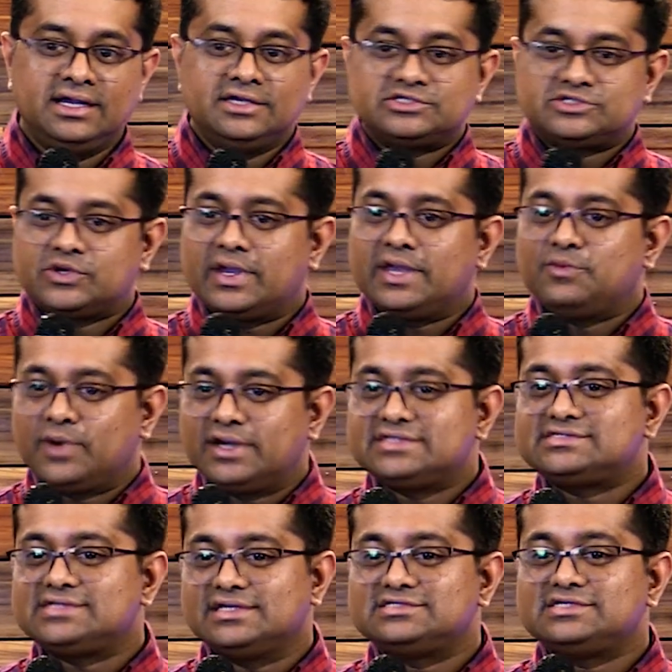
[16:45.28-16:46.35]
So in one
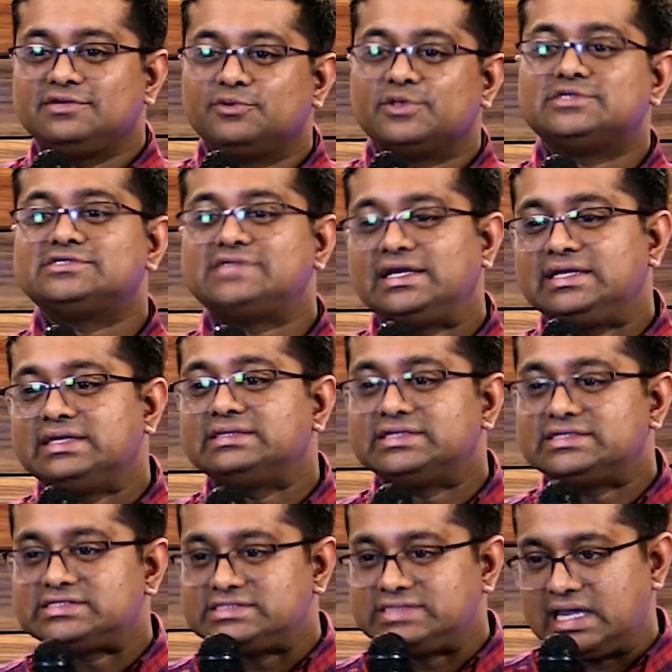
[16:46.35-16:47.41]
sense, he was setting
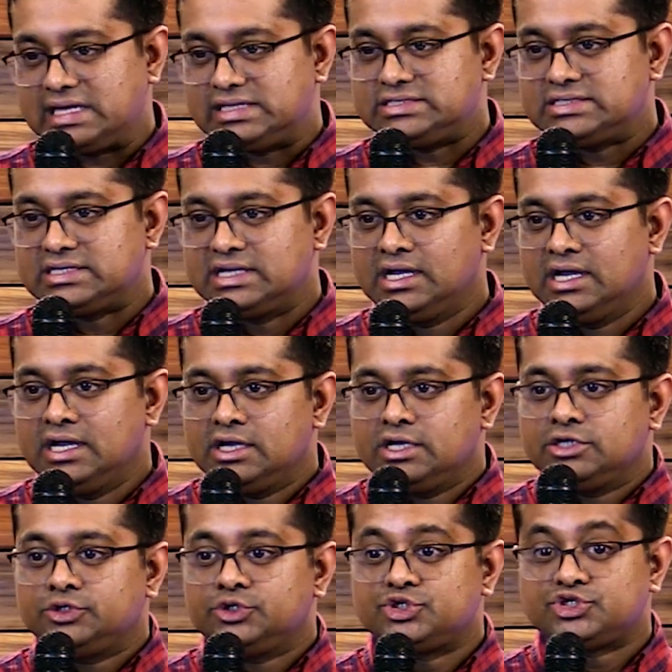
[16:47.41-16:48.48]
the stage
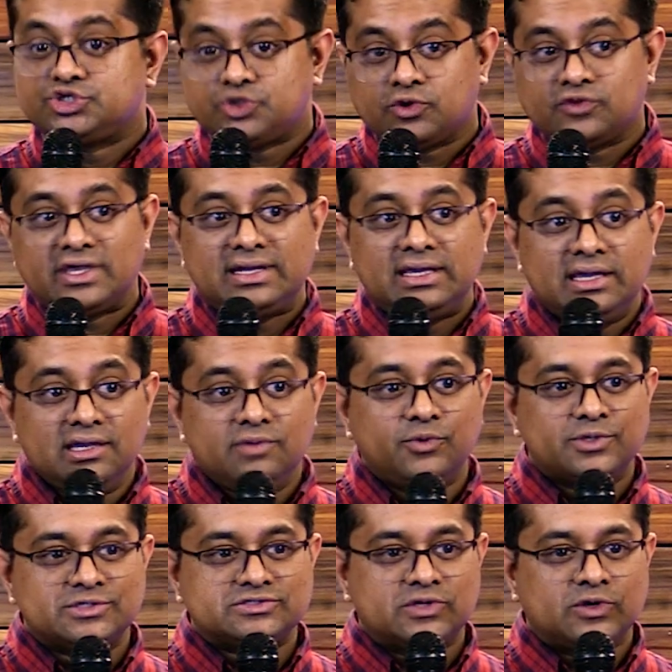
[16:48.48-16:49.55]
to show that he
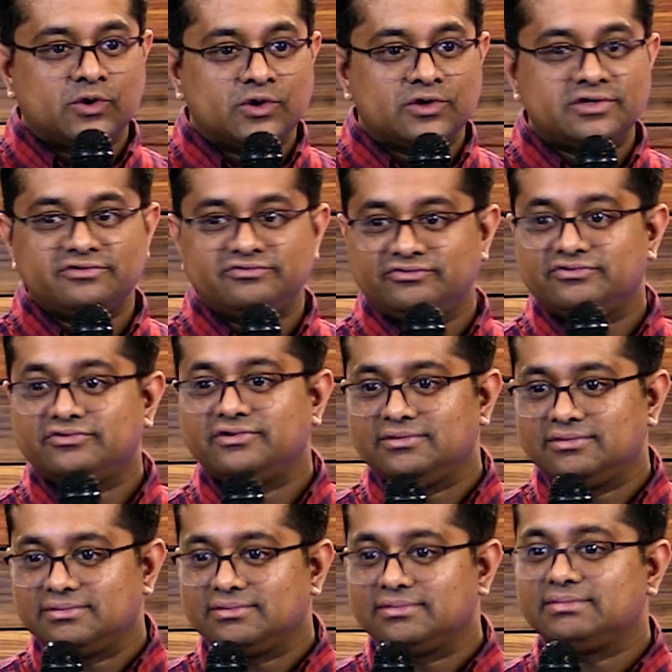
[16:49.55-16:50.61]
was the Lord of
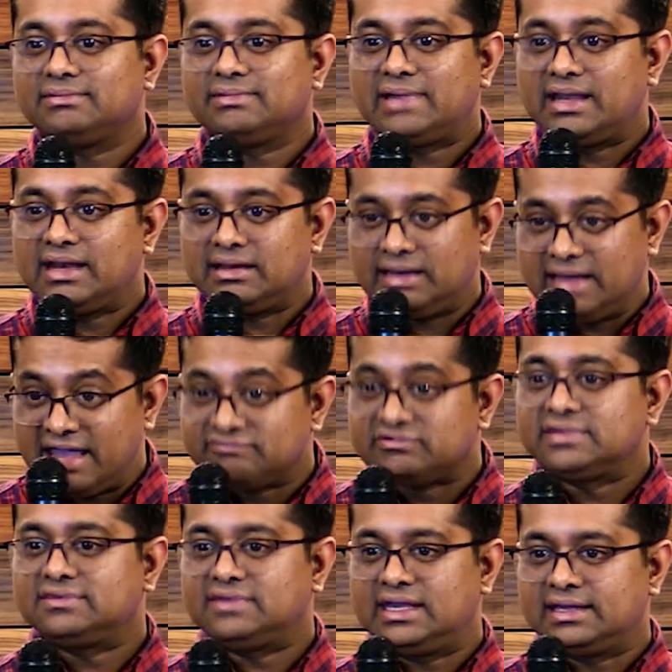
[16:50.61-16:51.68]

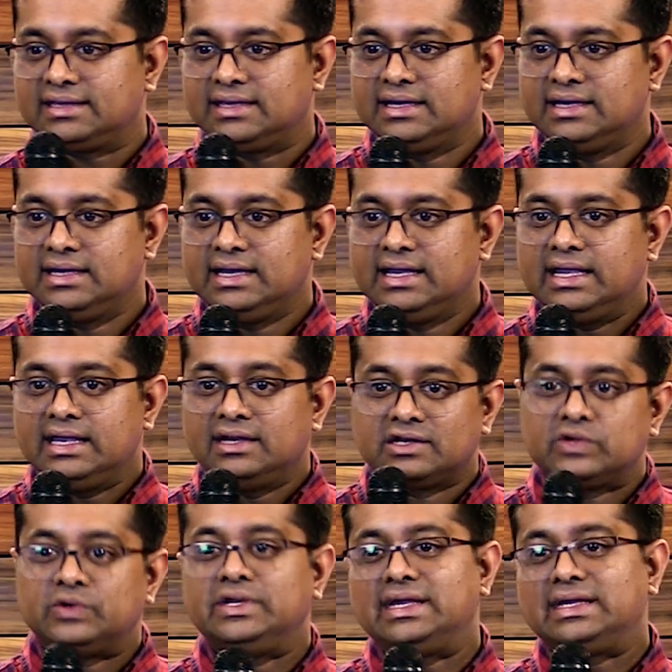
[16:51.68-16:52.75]
everything,
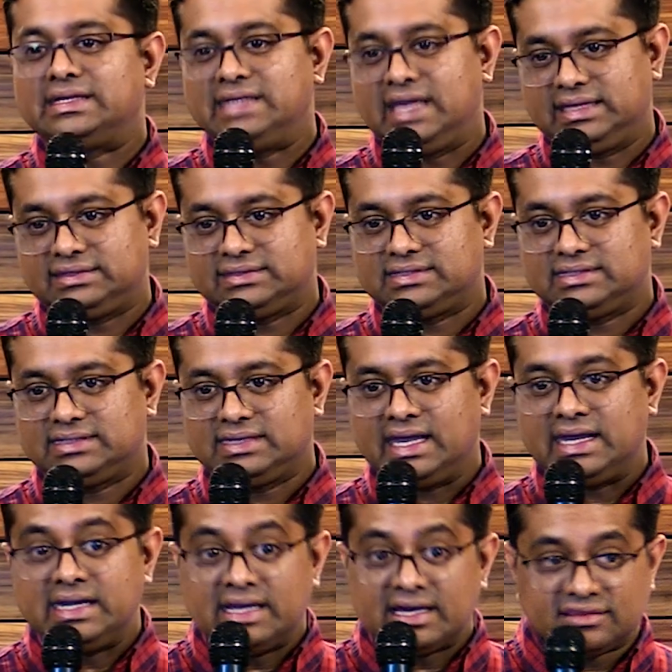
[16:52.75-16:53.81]
including death.
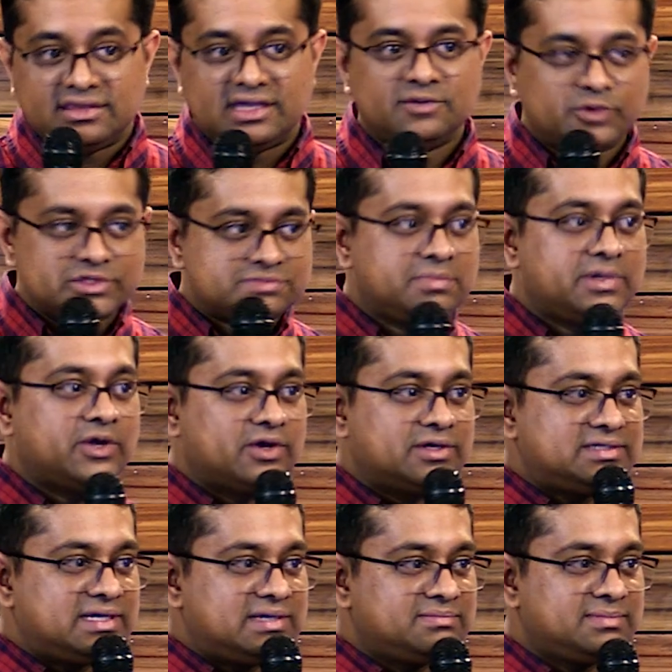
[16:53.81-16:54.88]
And nothing was
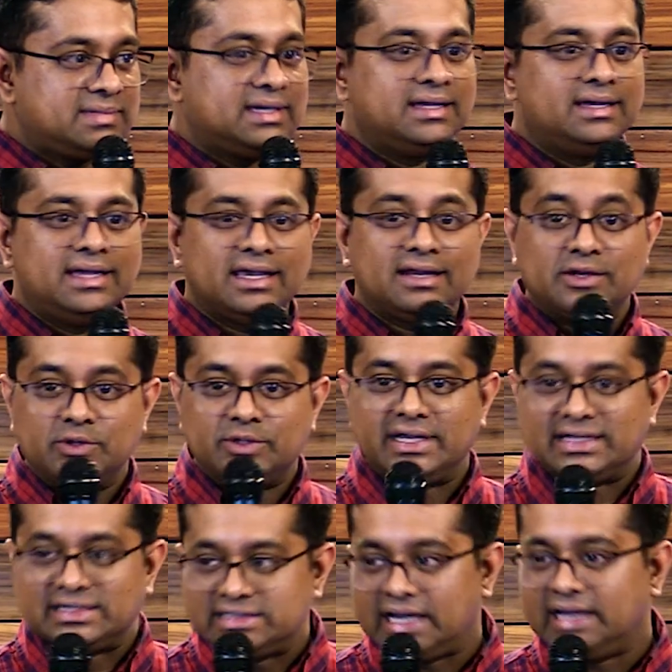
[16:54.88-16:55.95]
beyond him,
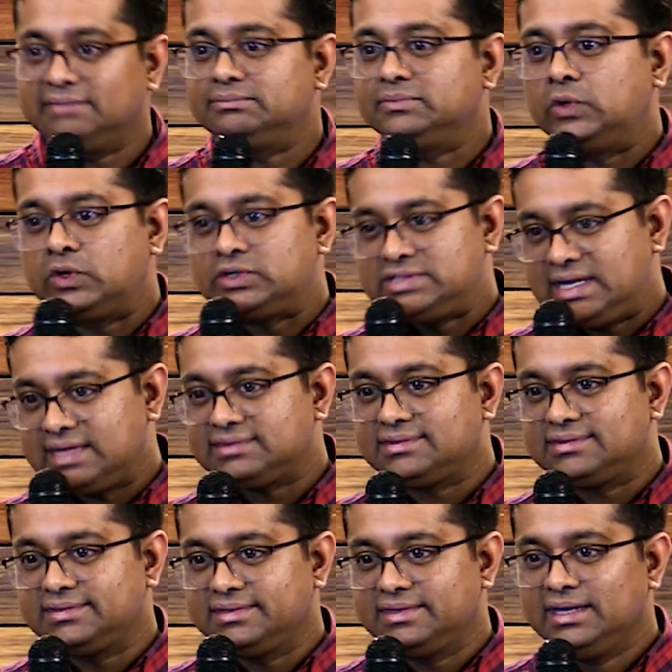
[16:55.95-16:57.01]
including time or
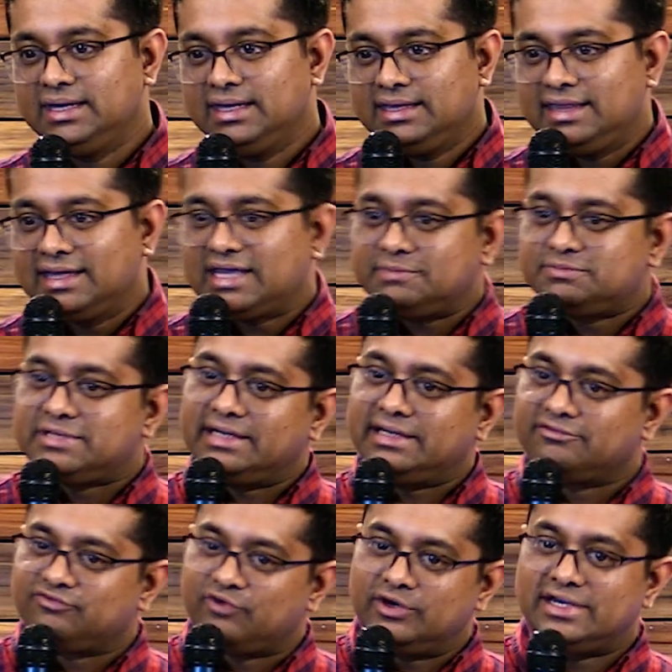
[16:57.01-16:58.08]
death. They kept
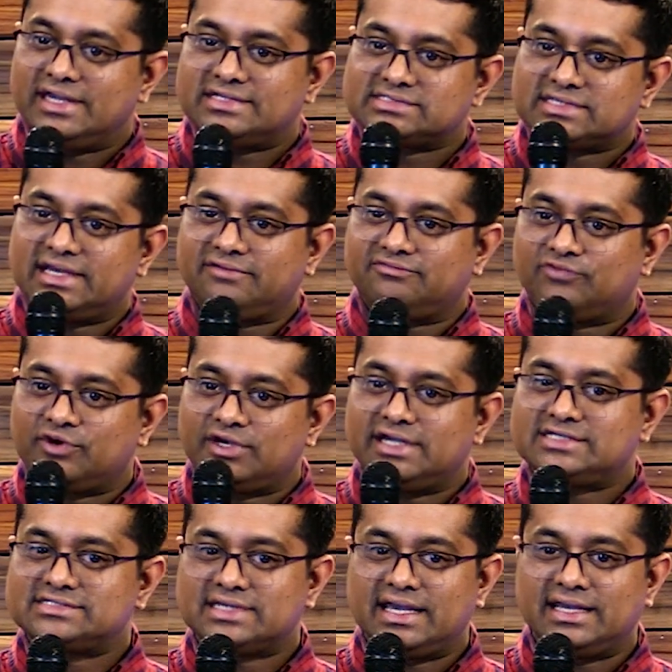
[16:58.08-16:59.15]
telling, 4 days late, 4
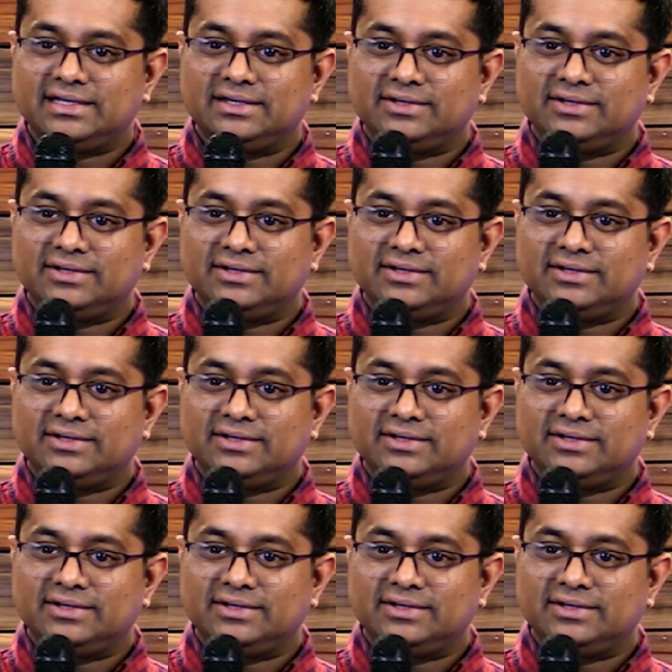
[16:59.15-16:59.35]
days late.